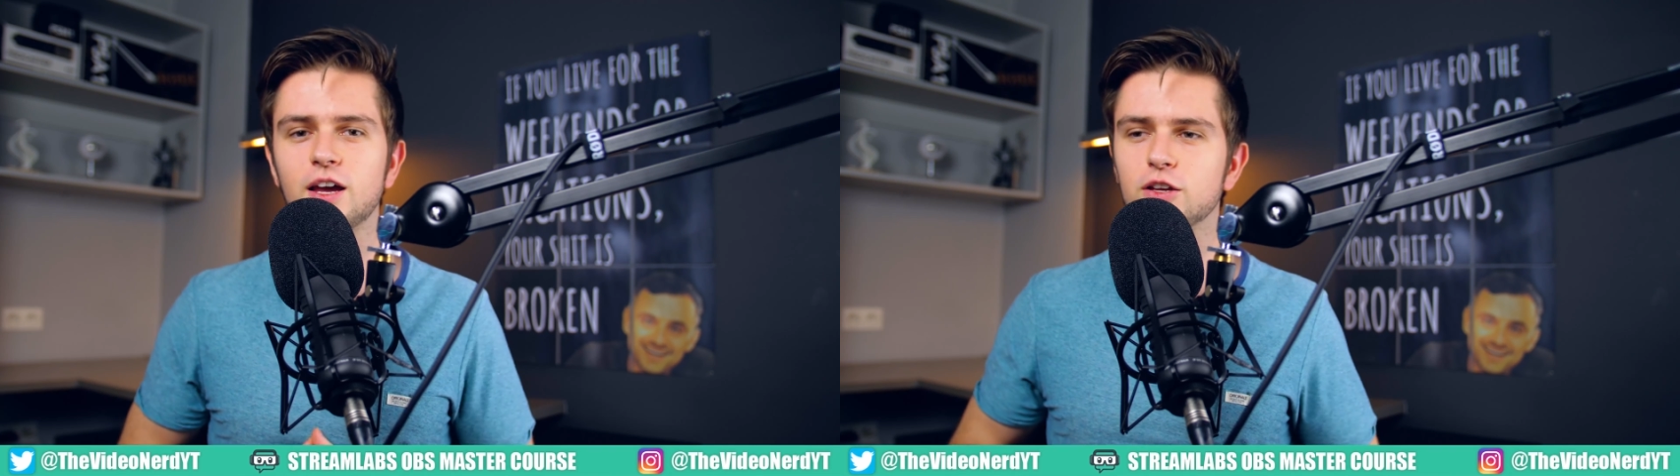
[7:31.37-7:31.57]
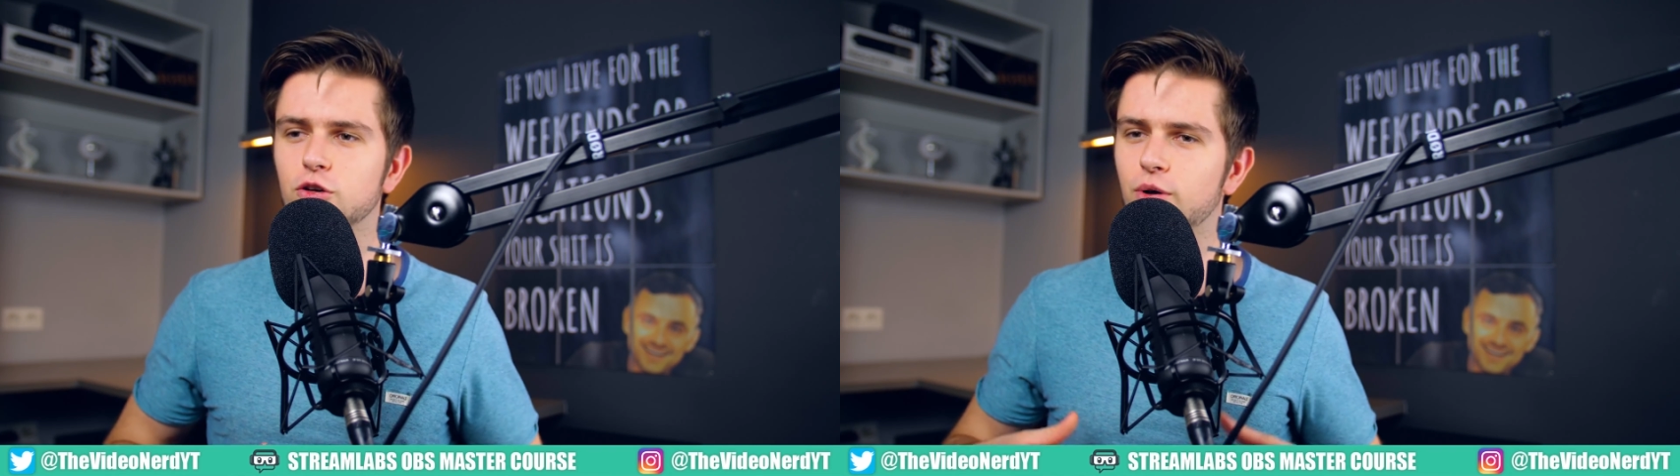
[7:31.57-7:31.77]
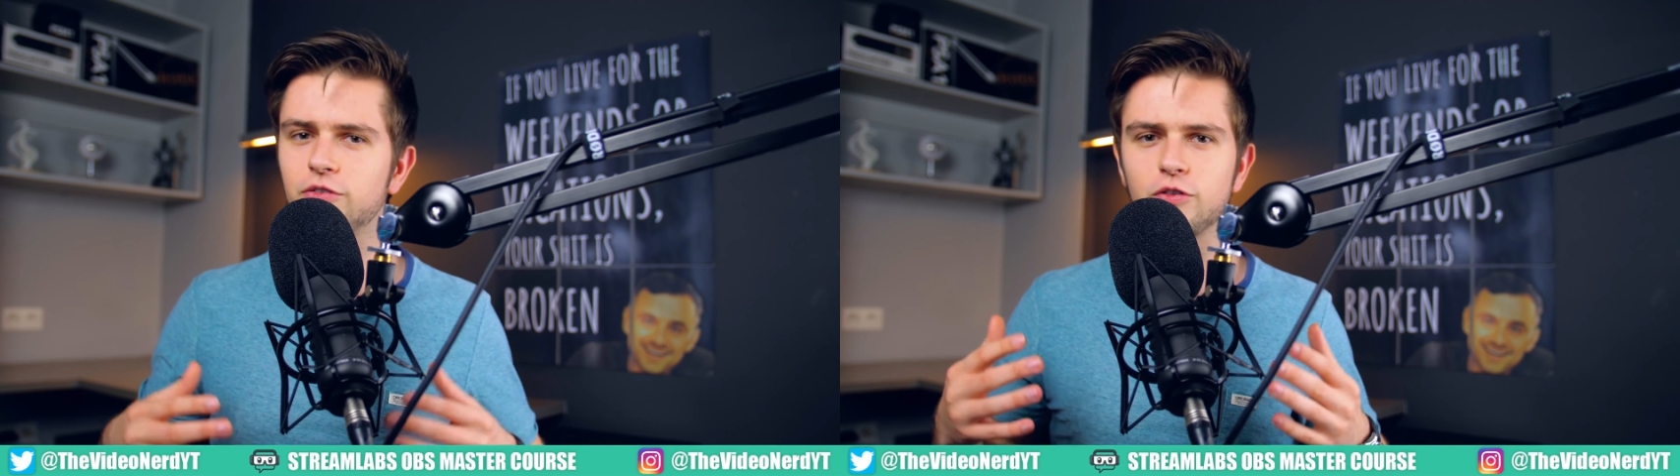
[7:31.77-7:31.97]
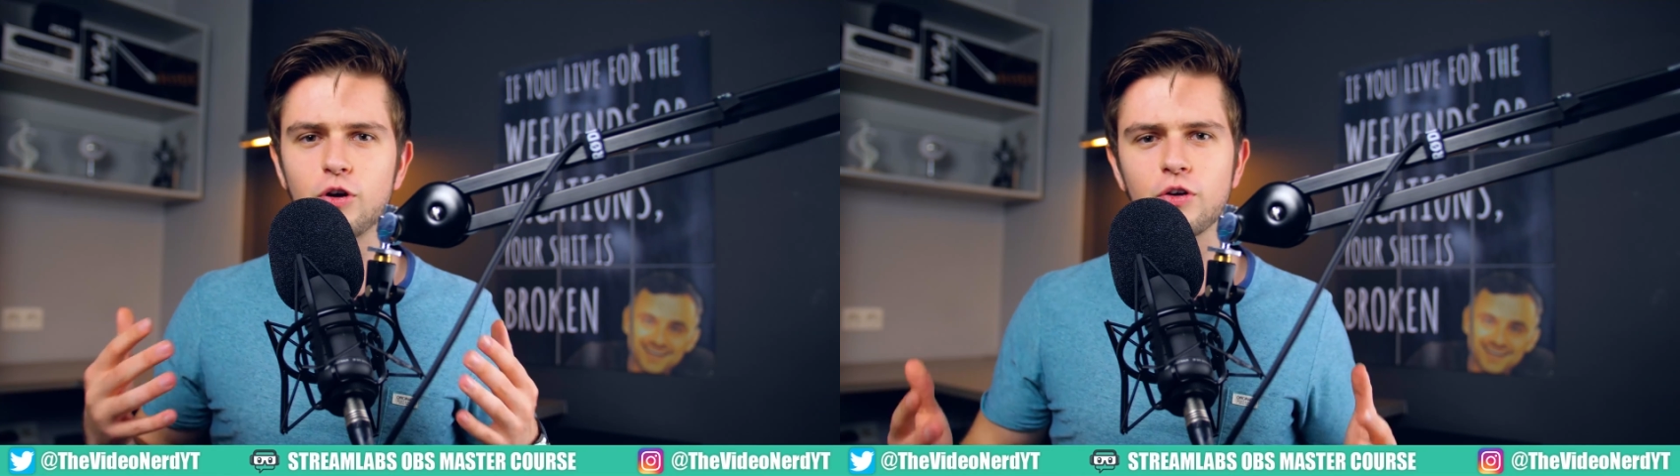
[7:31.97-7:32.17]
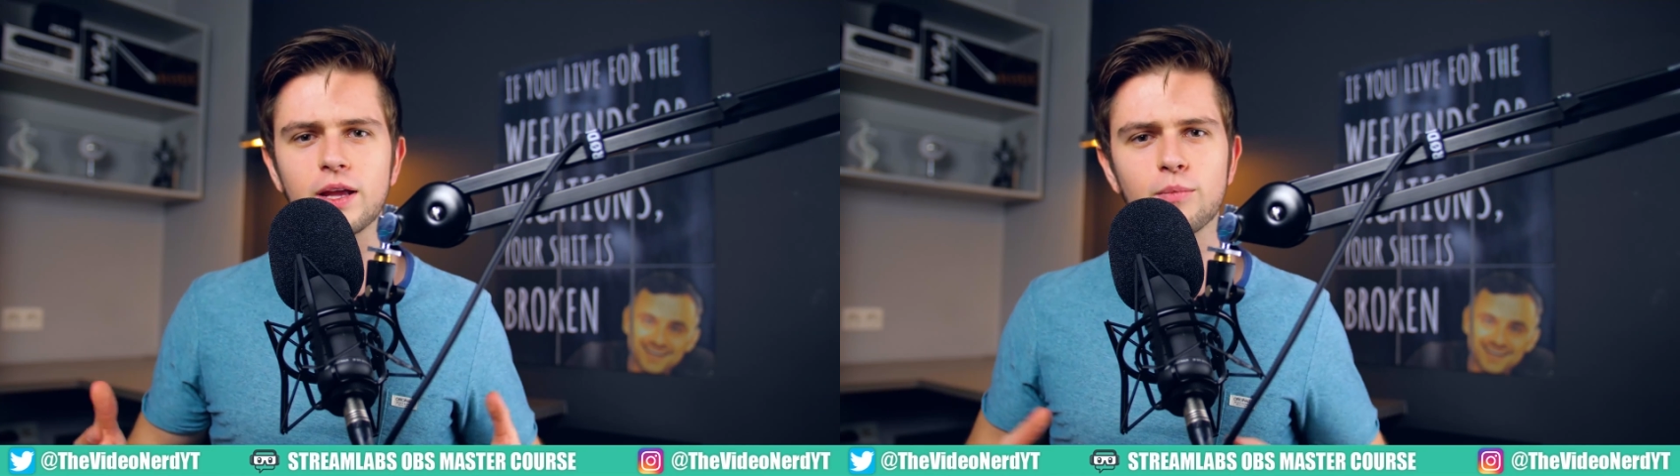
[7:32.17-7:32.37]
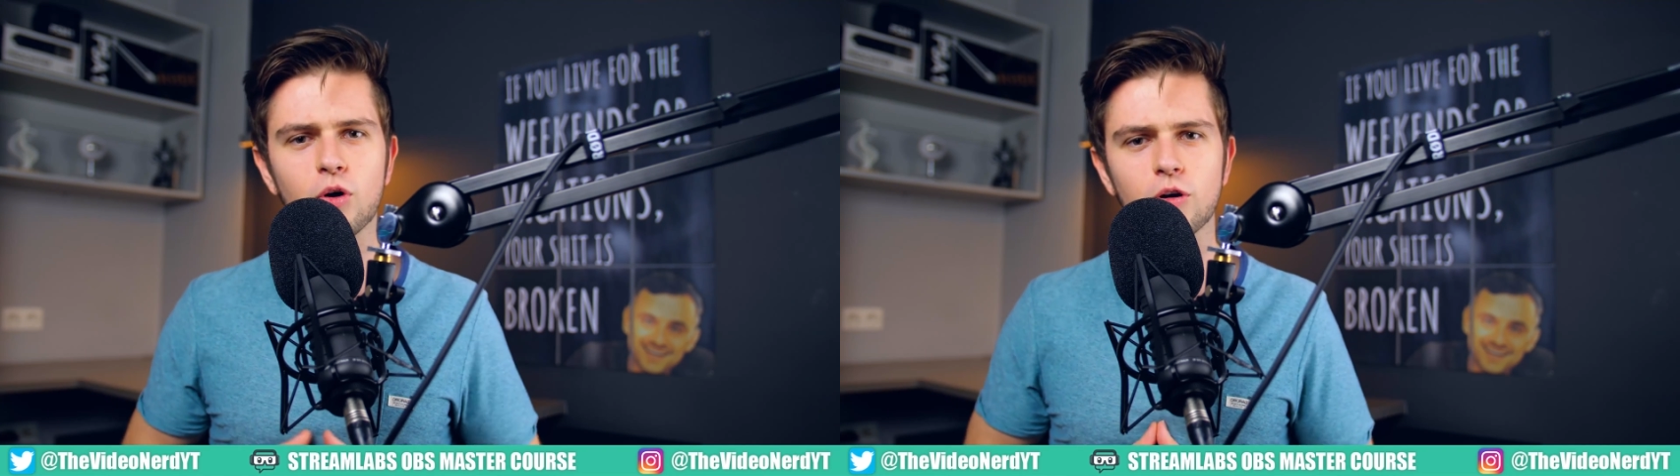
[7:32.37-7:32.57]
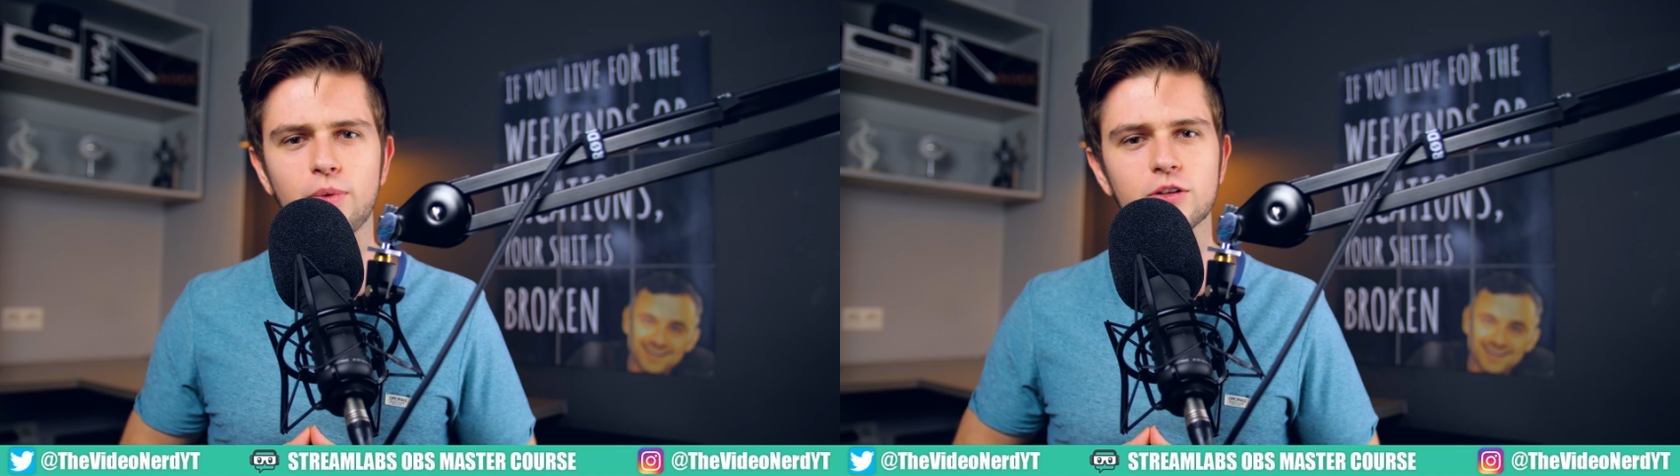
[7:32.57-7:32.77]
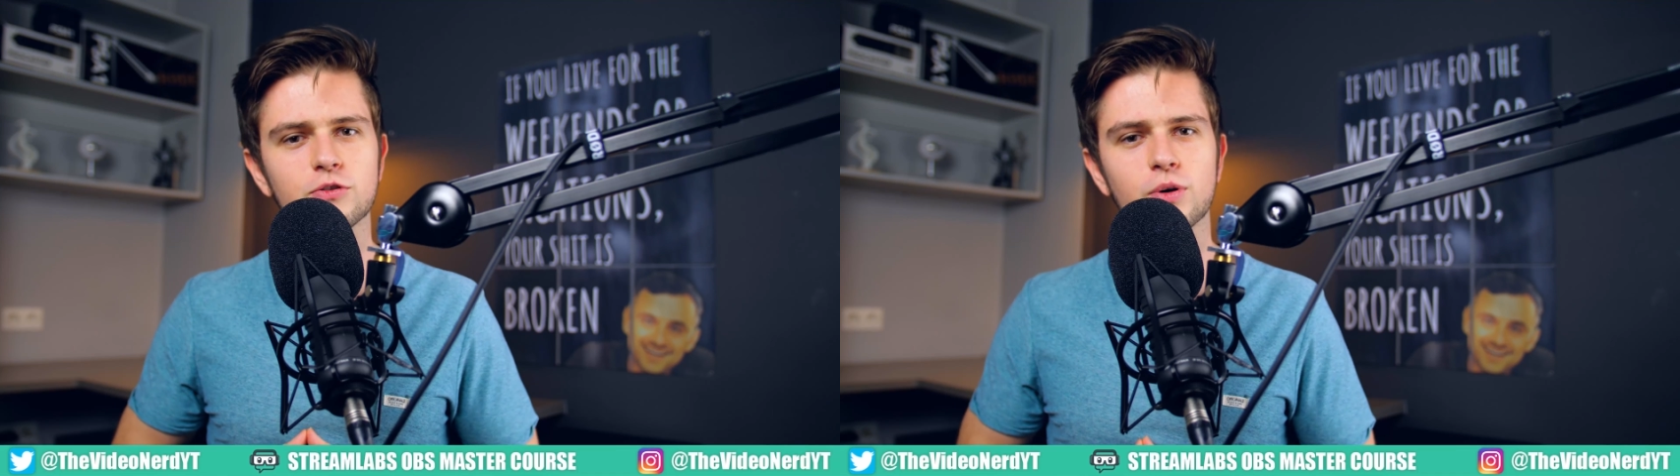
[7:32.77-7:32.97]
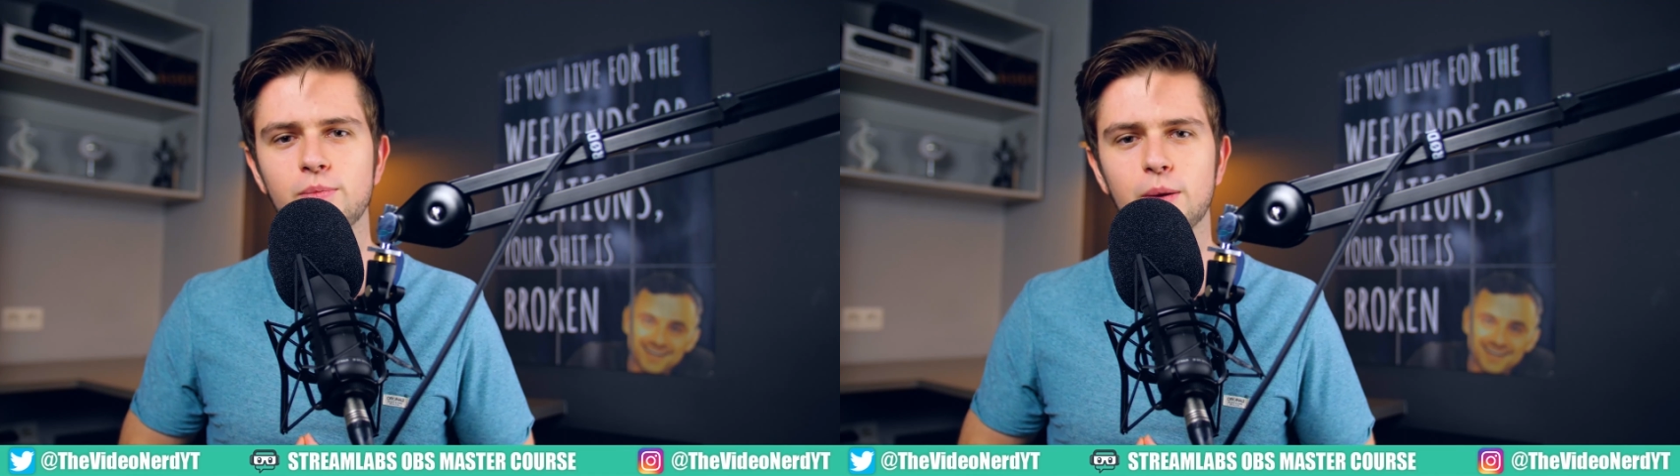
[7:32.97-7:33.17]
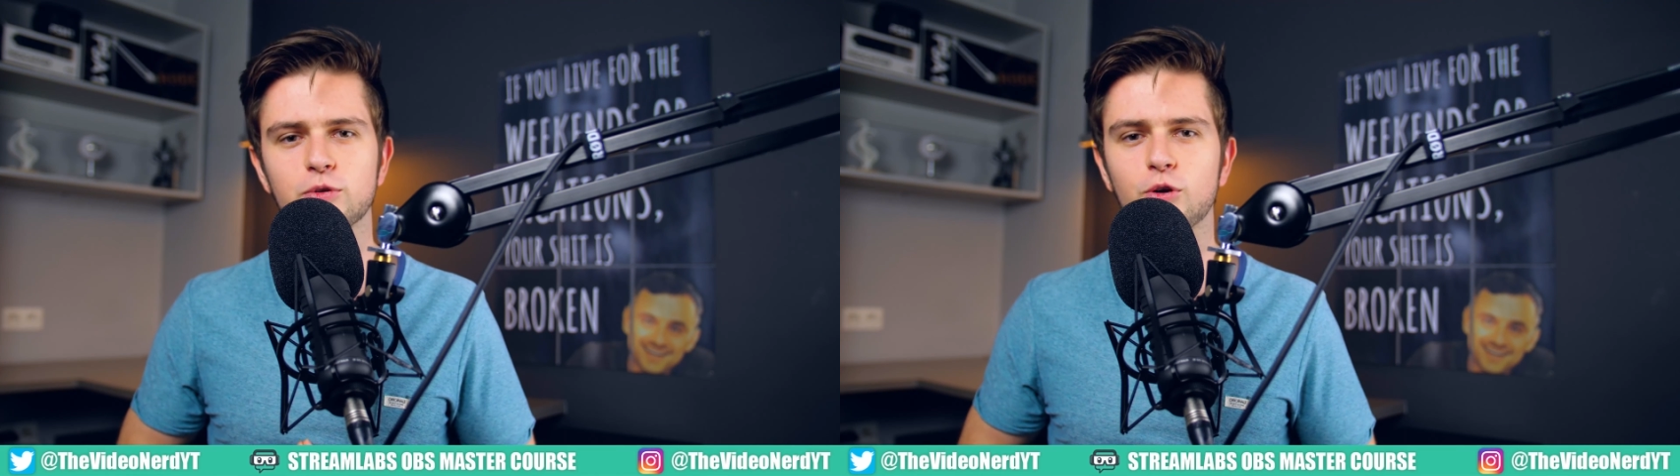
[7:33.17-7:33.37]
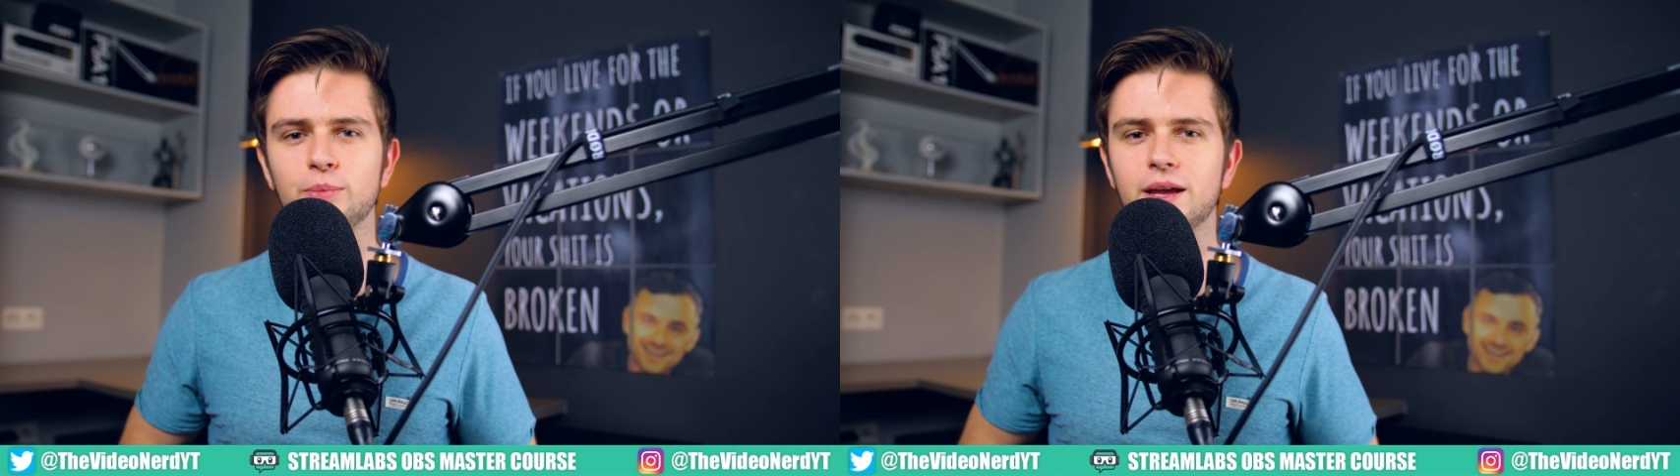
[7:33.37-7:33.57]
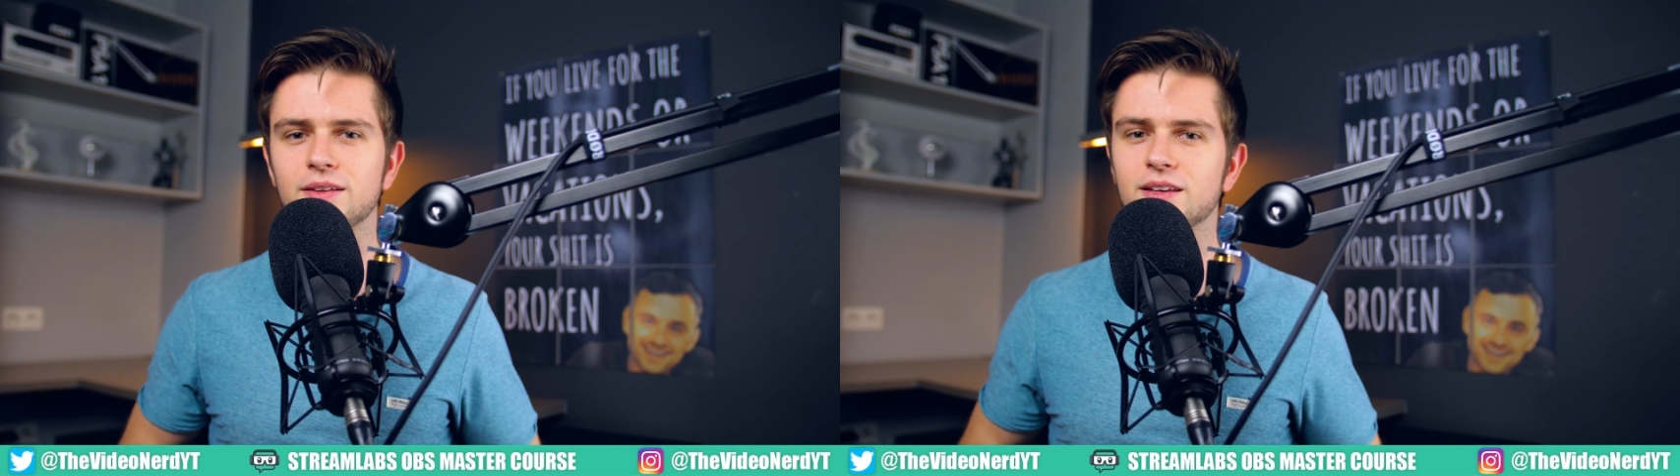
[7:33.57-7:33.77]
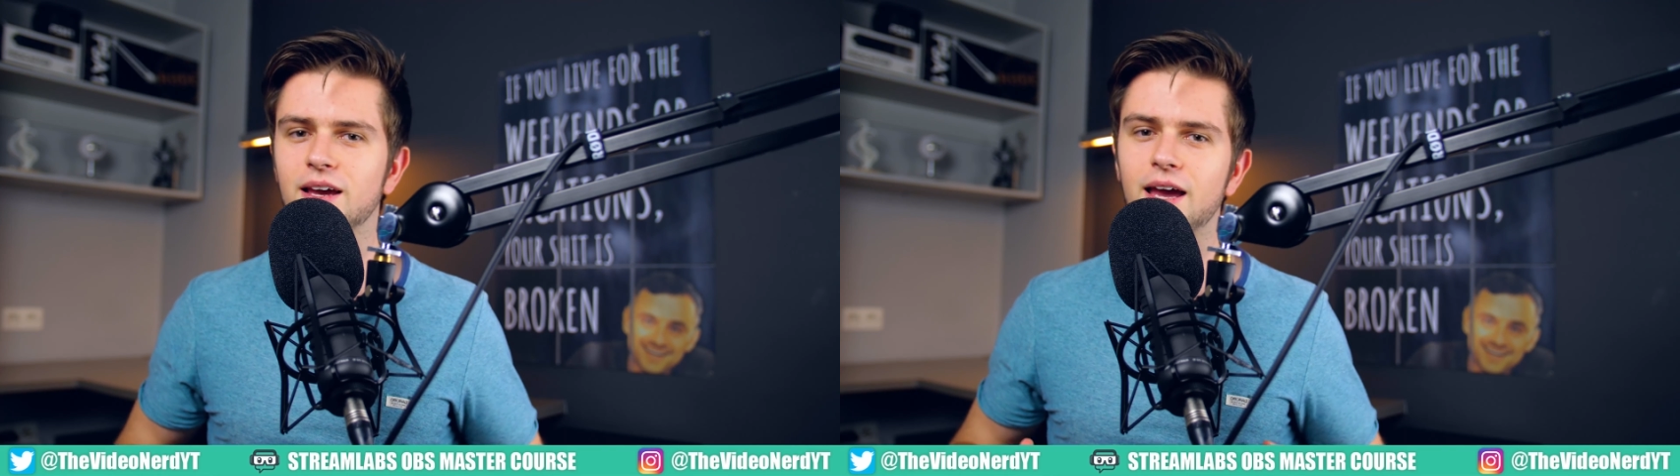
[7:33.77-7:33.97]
So if learning more about Streamlabs OBS